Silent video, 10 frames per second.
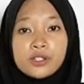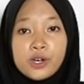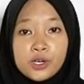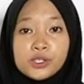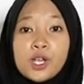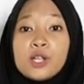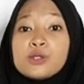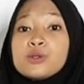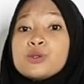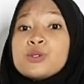cost
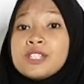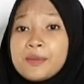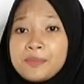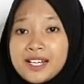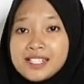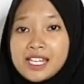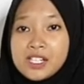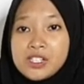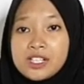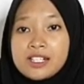to
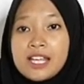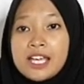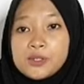depreciation